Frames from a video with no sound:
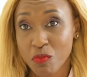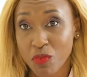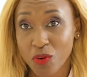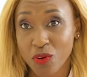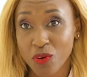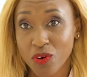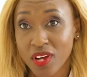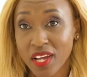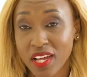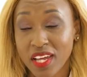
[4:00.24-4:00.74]

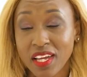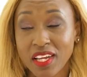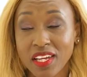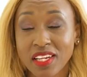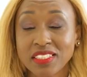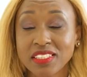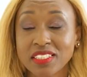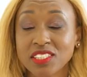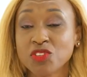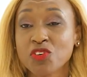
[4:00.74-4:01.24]
more.
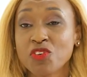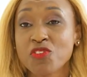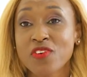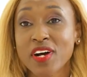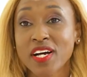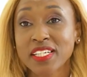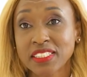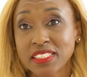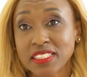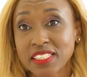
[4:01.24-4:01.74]
It is your
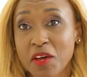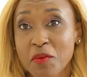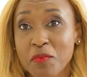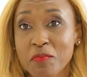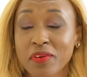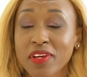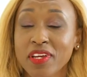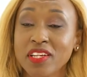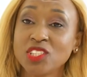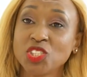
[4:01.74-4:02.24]
first
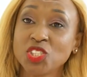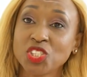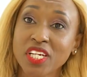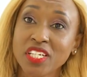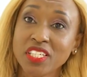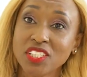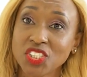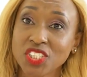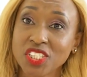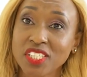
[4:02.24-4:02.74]
step in
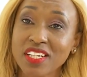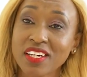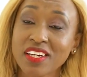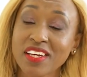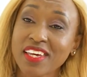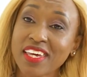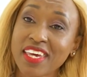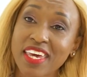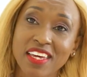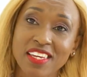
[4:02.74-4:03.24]

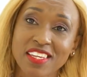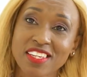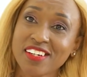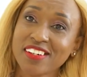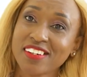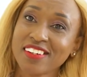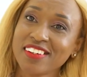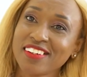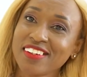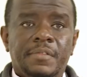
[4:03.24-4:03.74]
changing
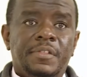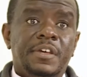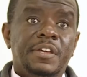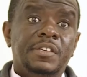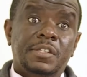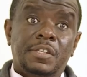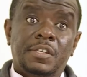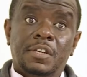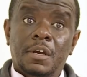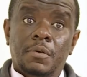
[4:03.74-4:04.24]
Kenya. There's
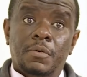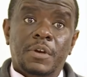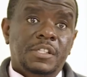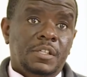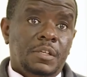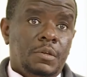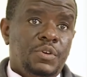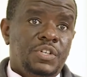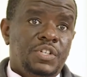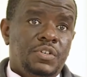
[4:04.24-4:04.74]
three ways
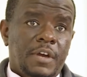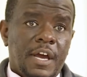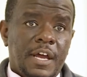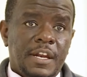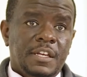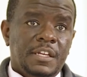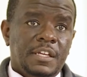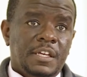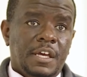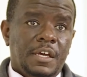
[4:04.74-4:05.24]
in which you can
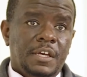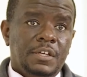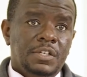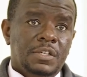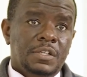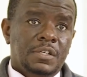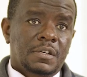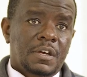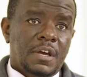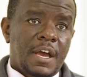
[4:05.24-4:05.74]

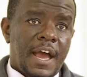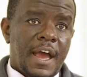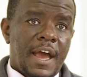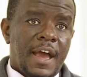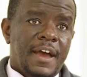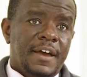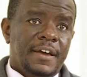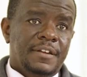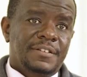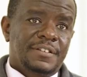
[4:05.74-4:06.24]
engage,
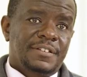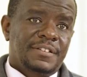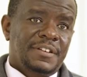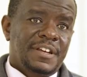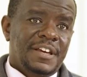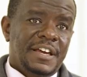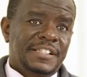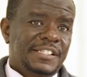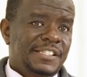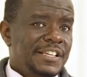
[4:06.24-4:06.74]
and
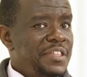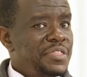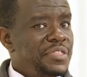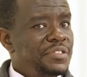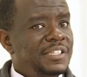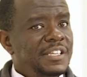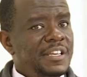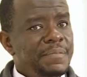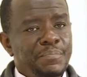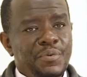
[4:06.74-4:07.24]
it's a
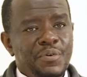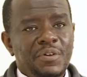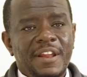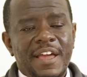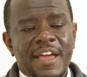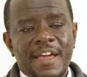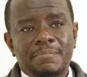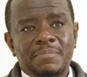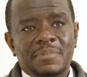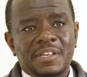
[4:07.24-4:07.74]
simple
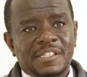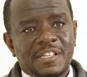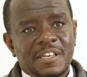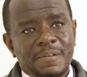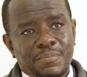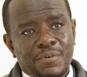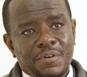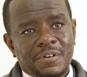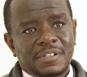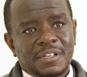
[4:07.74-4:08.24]
ABC
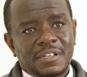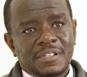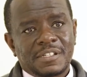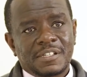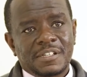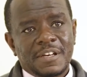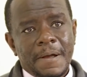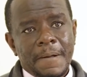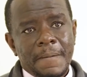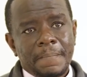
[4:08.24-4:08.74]

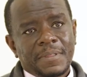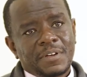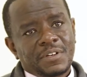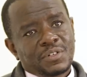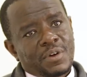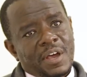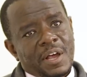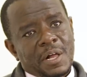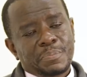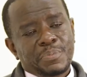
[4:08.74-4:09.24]
process
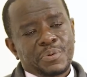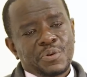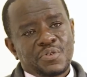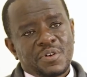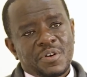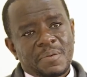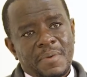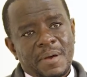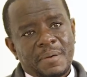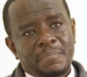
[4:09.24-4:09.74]
to help you
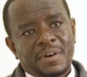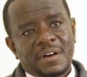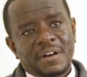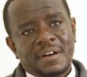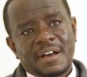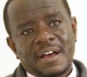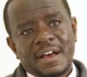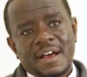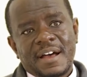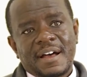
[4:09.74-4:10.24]
remember.
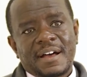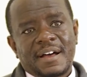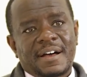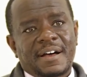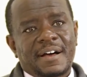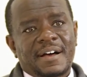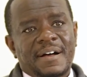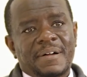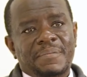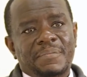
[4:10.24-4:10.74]

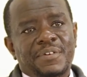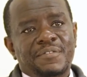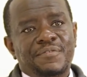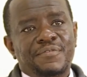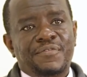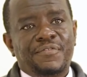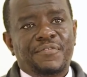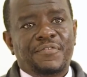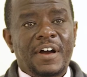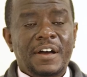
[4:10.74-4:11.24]
The
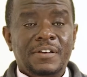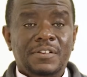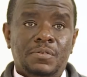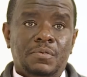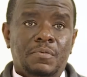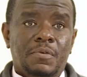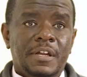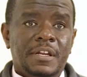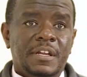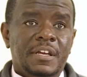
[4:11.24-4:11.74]
first
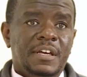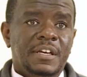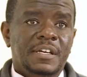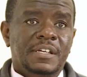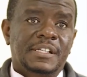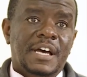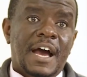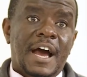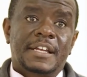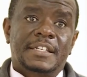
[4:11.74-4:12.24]
one
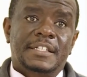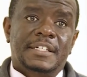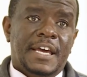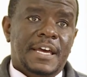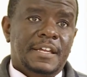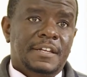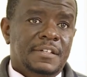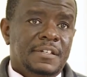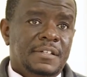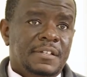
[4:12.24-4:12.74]
is
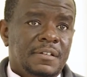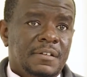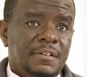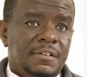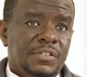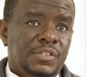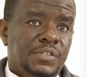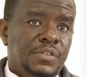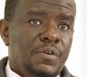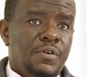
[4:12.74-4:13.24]
attend.
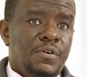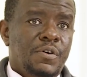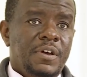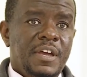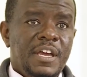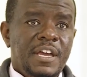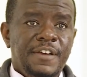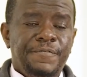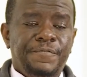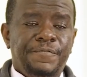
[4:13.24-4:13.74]
So
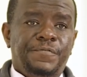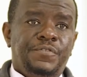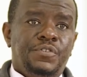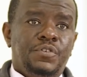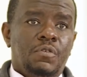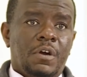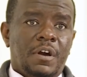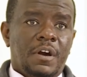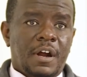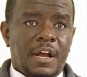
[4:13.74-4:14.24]
if
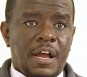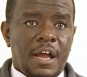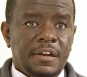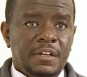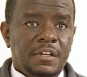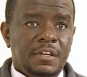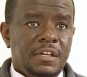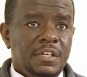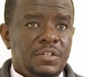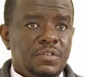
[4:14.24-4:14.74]
you are a
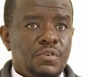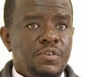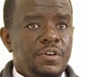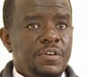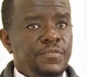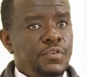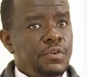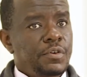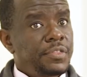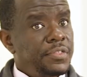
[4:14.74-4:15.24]
candidate or
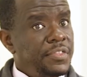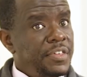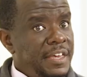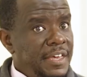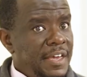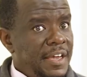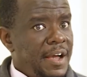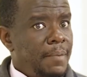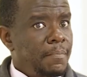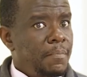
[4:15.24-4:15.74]
if you're
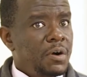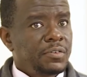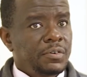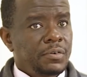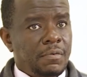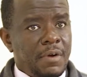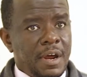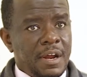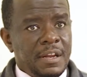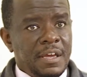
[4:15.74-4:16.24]
thinking about
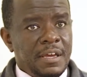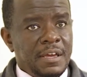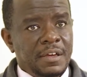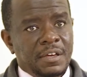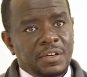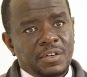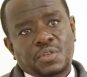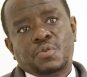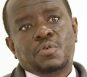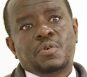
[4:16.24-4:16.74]

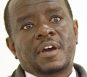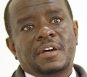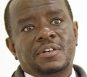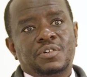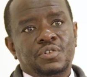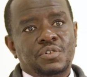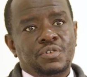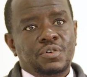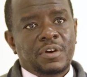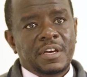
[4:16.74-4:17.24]
running, you
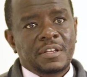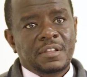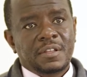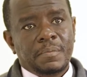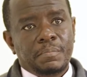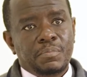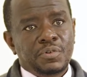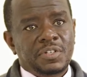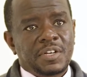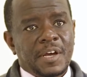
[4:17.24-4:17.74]
can join the
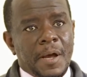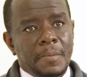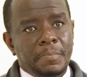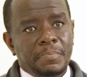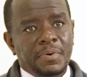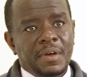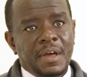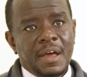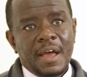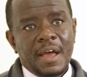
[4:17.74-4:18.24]
bootcamp
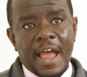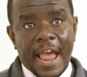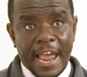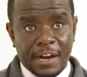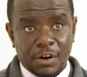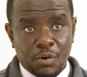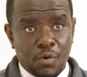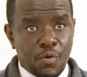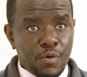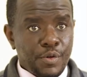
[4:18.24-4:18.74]

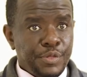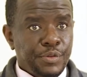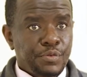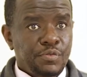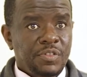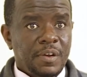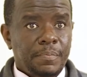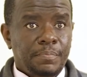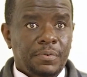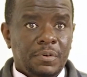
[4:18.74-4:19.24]
and go through
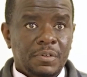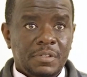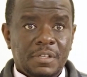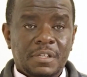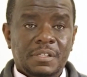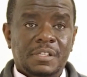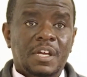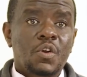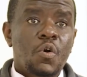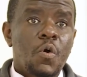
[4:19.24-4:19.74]
the
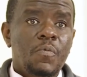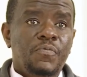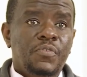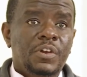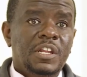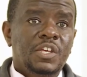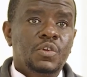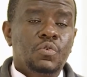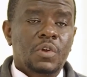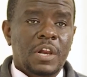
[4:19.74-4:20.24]
process, and
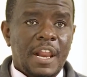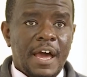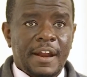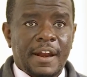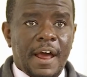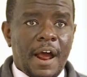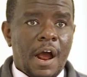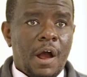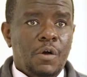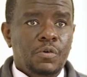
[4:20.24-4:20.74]
hopefully you learn
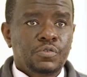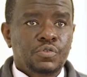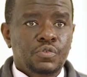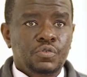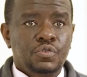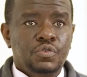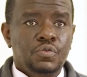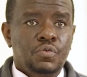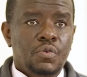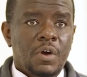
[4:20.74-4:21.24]
how to
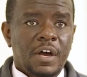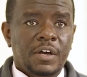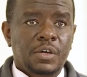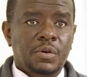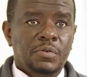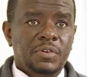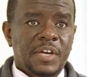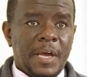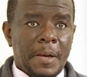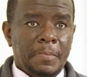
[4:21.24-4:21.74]
do a
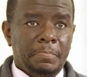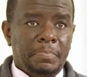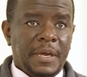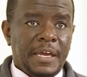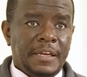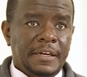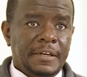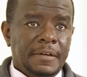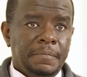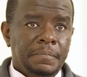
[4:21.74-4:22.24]
good
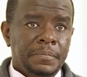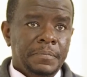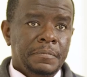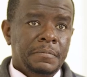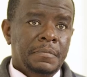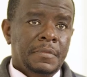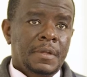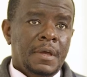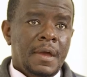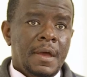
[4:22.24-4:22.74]
campaign.
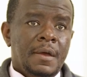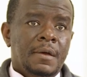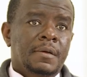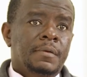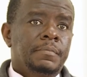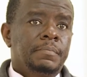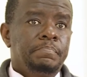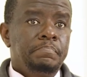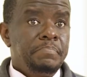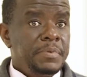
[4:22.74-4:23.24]

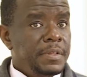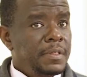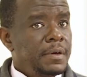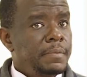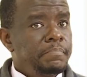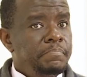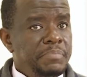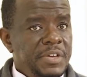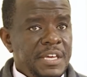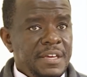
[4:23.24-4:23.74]
The
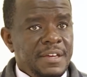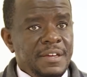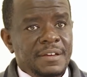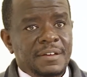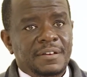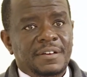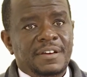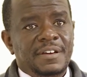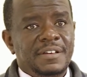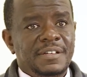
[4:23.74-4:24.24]
B
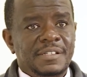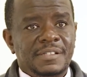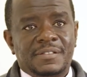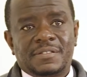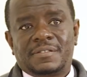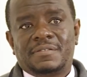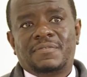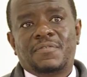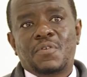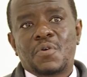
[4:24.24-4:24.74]

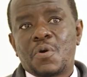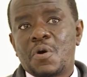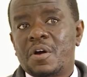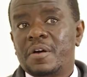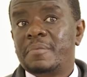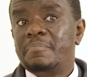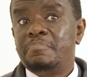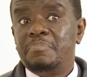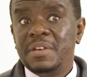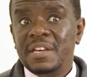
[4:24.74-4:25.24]
is
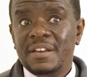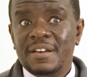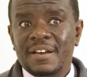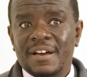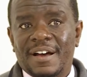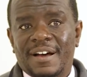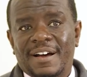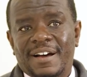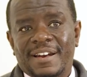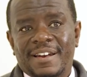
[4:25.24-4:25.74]
for
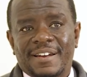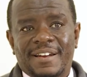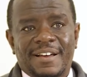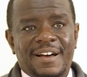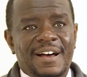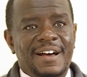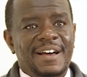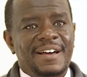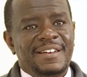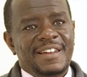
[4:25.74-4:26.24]
be an
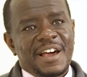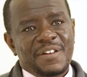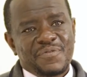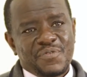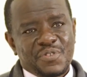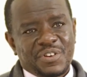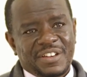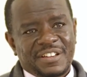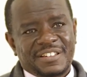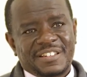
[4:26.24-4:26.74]

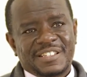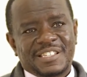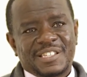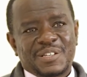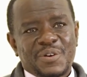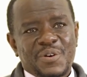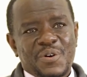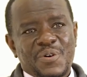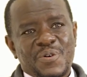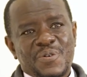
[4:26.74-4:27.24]
advocate.
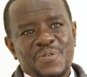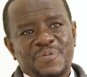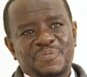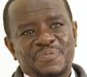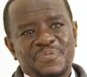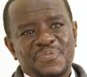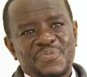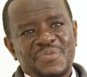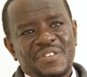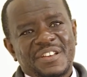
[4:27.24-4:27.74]
So
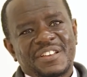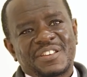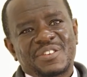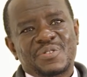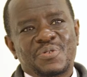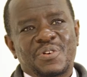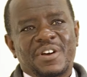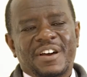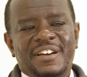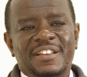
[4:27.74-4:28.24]

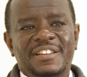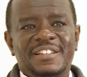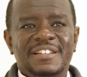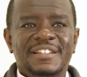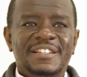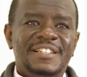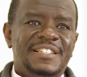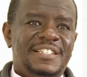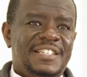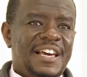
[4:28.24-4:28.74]
you
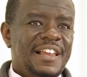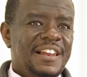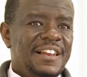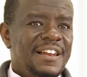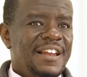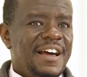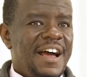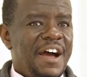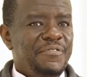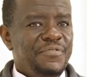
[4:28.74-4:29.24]
can
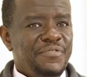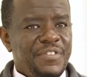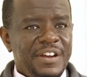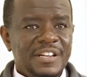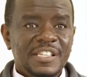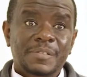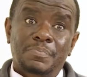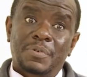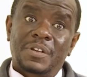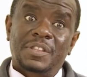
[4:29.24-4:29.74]
tell a friend,
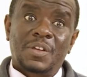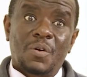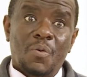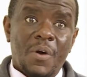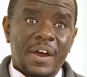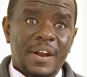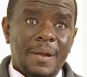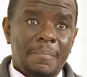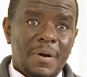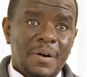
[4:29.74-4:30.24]
spread the
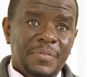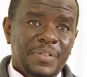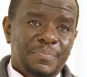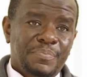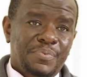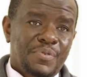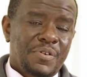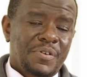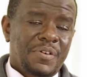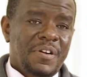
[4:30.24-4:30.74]
word about the
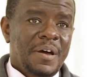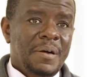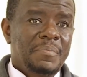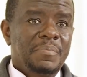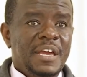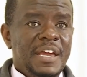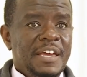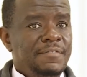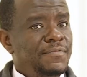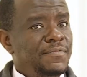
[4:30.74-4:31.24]

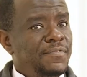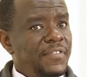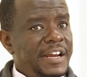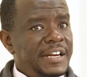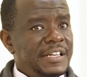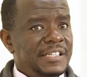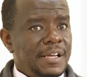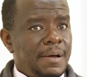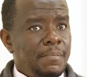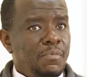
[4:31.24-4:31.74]
program,
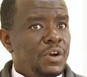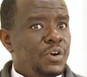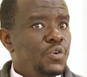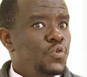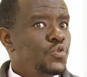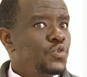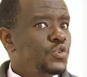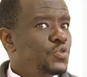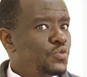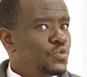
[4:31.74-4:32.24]
invite someone
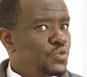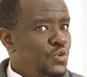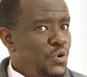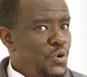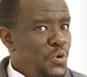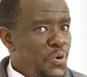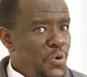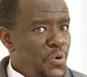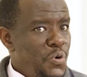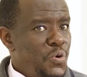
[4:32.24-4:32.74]
who you
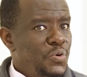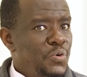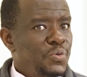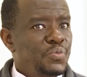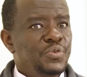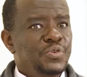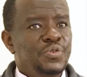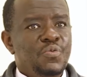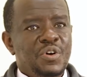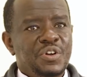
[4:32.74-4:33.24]
know
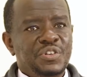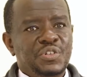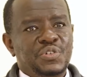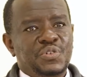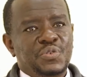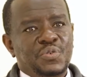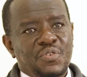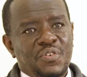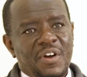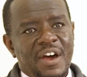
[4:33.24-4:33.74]
would want
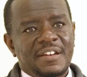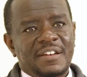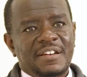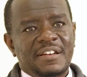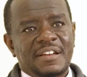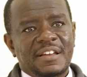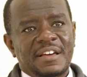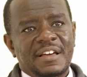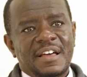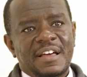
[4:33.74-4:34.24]
to run.